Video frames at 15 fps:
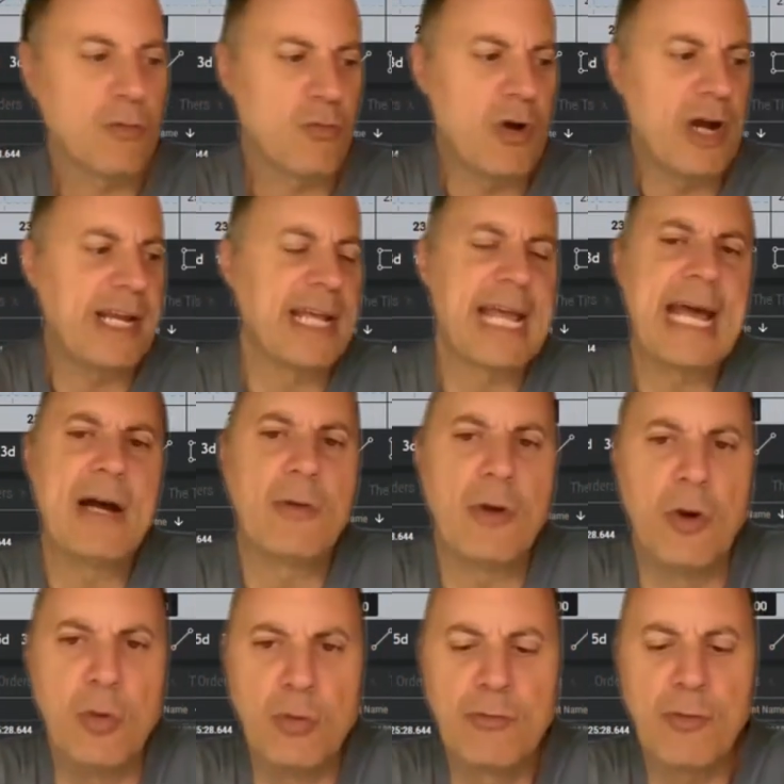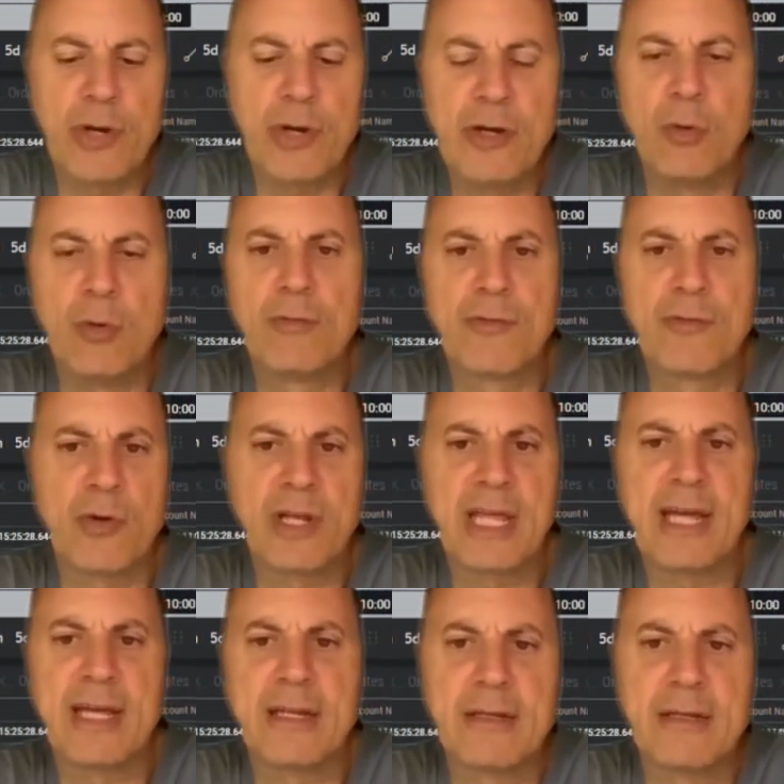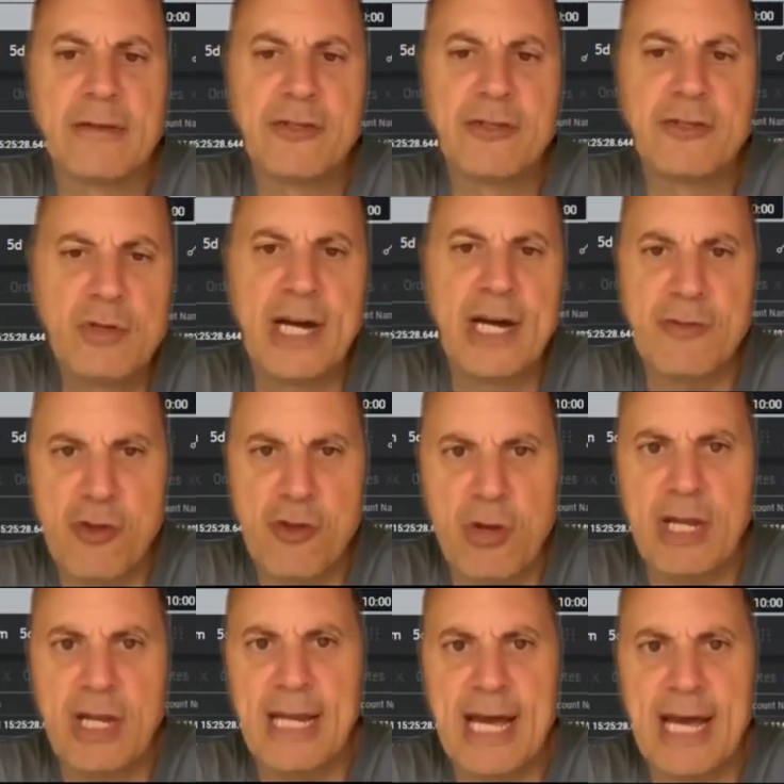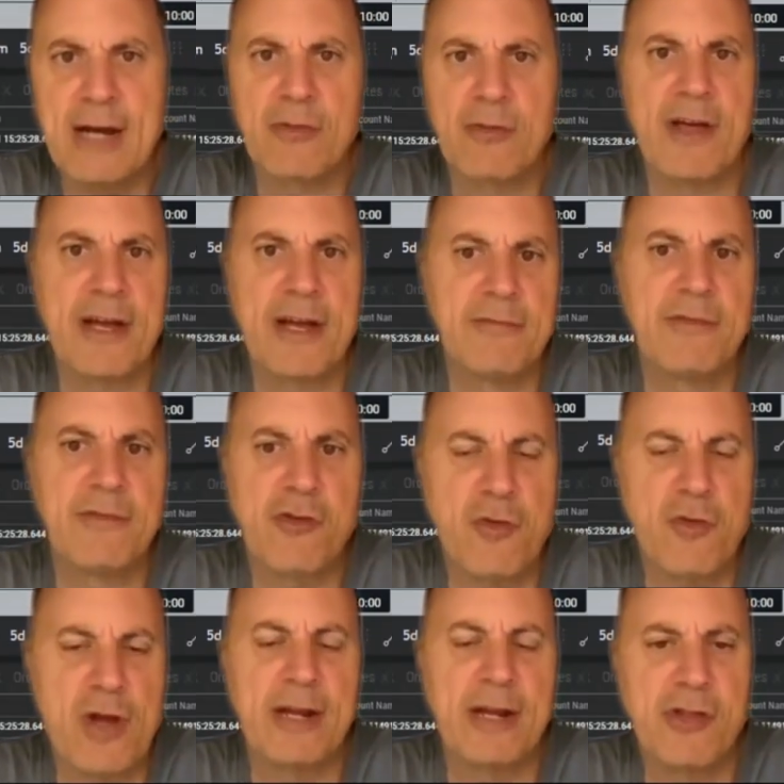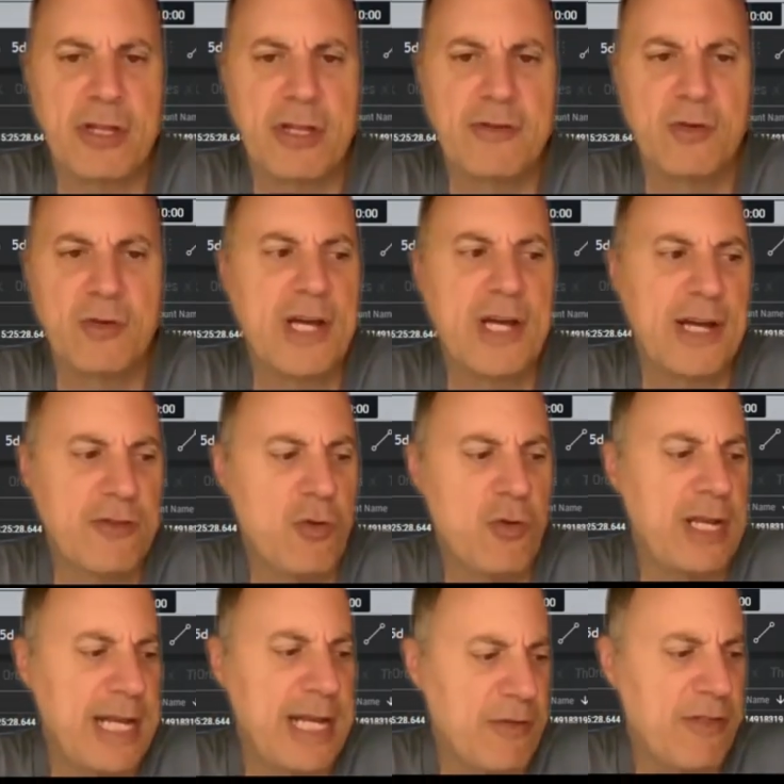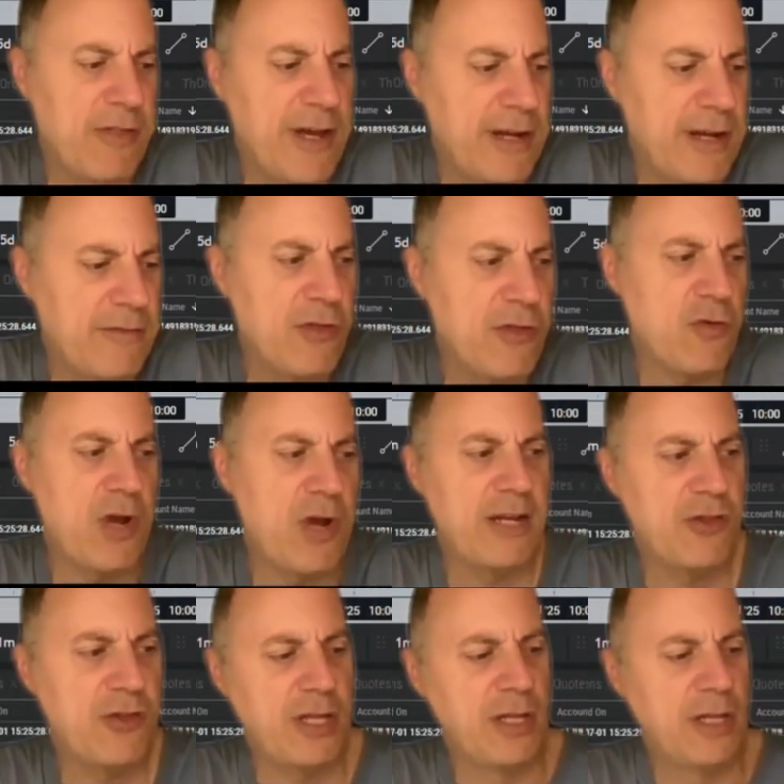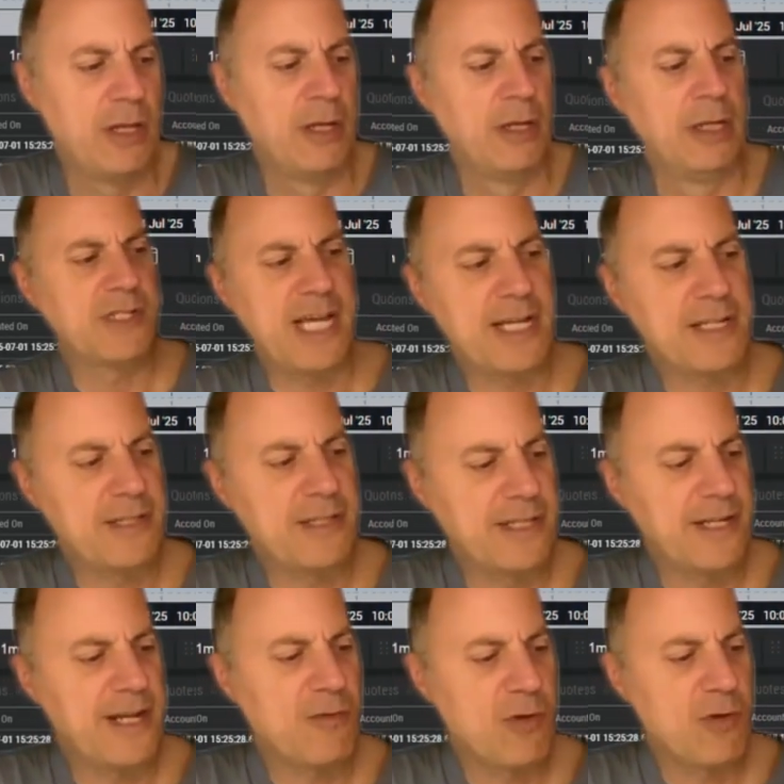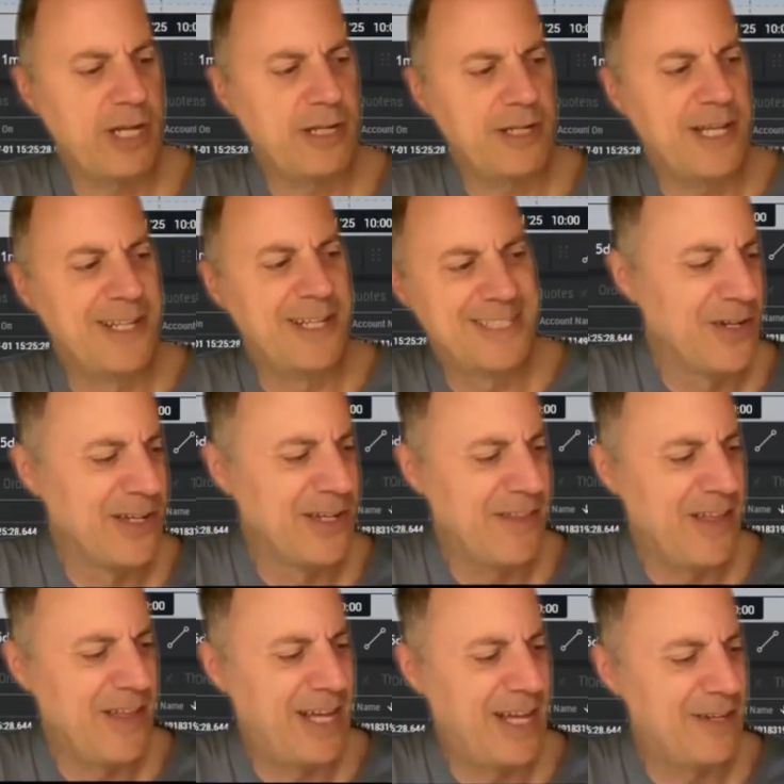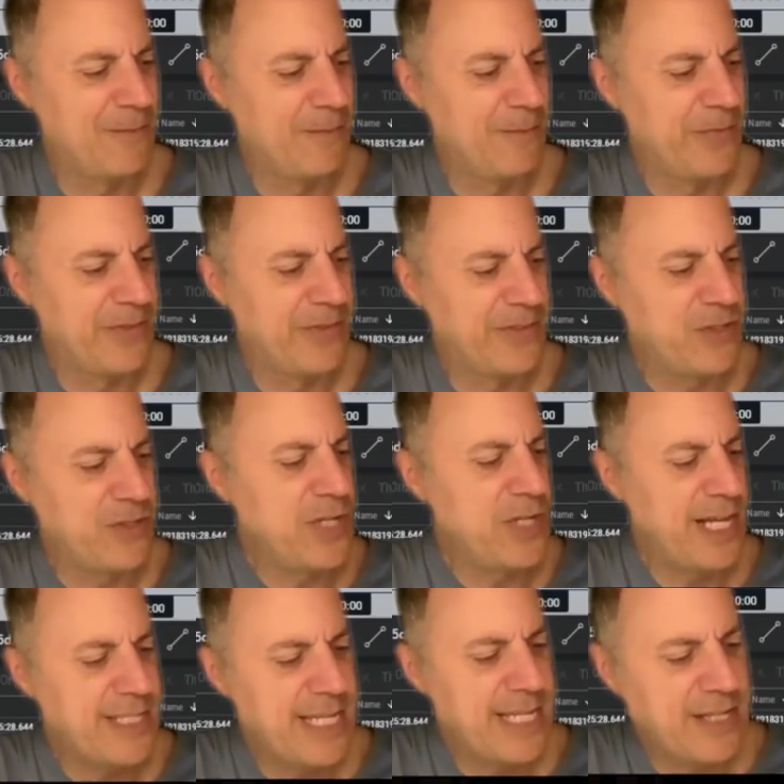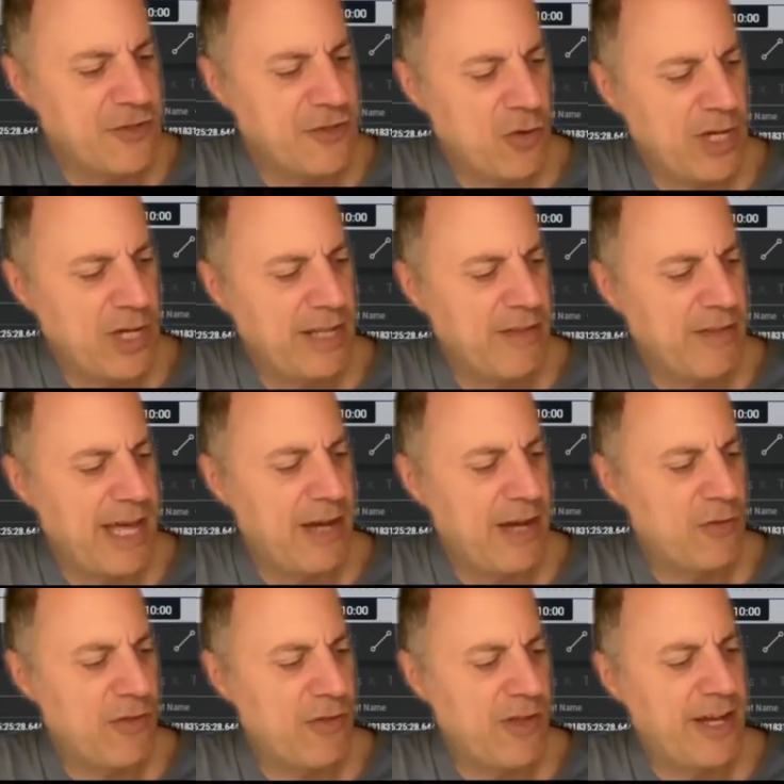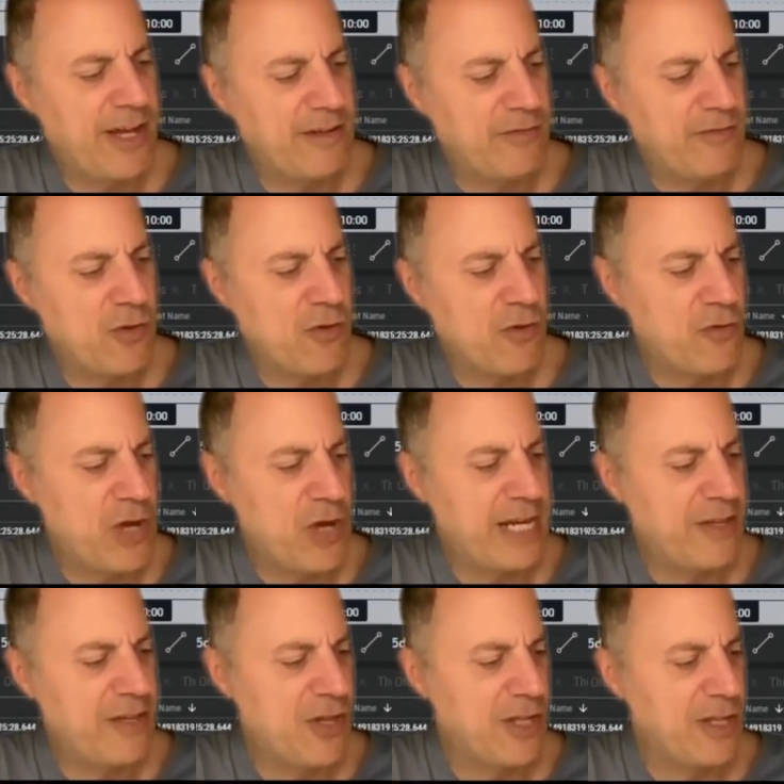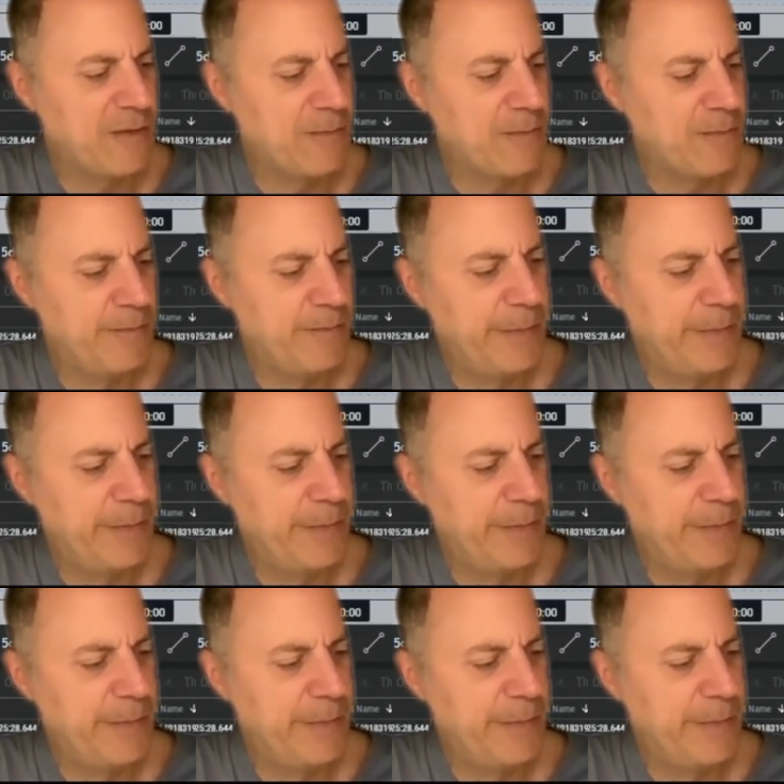writing out over and over again, do not trade outside of the strategy. Do not trade outside of the strategy. What exactly did I write? Where is that? Do not take trades outside of your strategy.